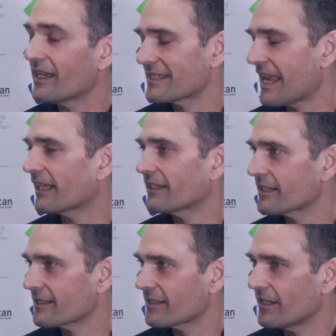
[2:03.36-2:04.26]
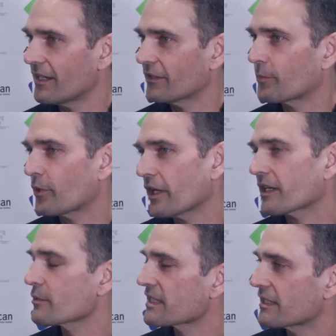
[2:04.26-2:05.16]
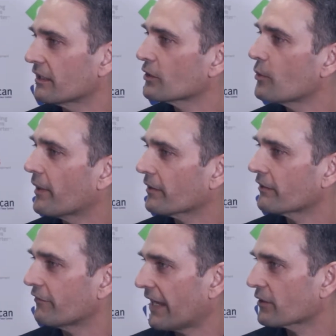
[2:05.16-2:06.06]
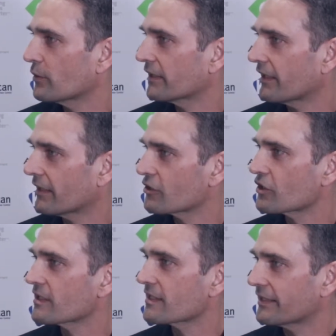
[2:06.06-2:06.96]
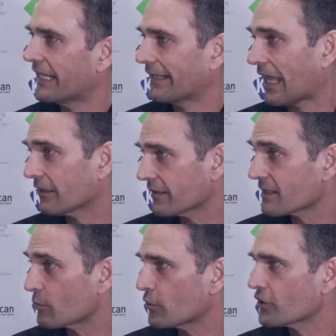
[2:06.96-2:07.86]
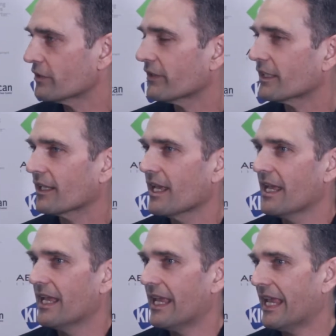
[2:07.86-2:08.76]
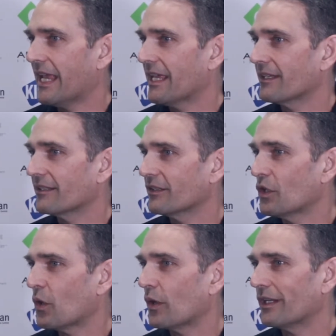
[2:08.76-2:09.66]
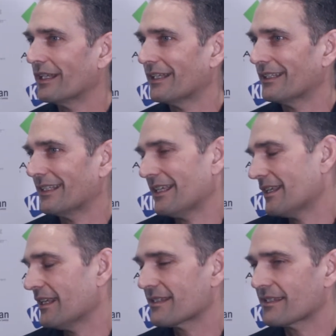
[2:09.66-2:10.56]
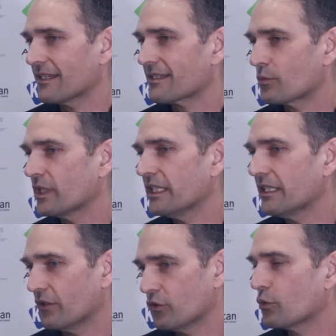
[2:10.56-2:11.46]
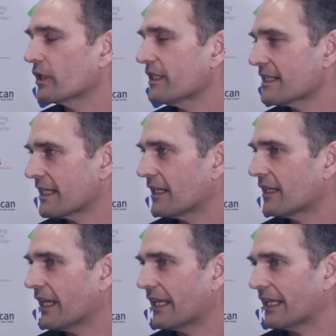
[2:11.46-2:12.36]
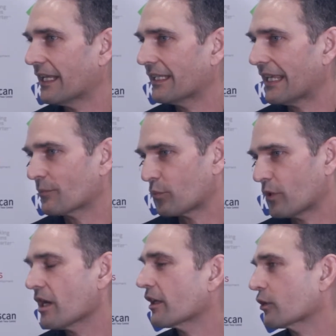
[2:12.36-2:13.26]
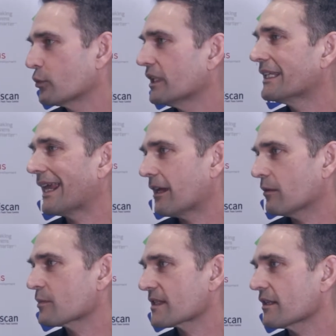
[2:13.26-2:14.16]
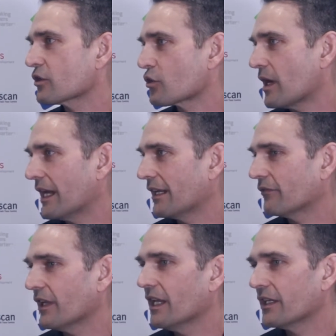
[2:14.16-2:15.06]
exactly. It's the product I was telling you about, the factory intelligence, the analytics portion of it. And, it's really a new release, and that product really helps drive,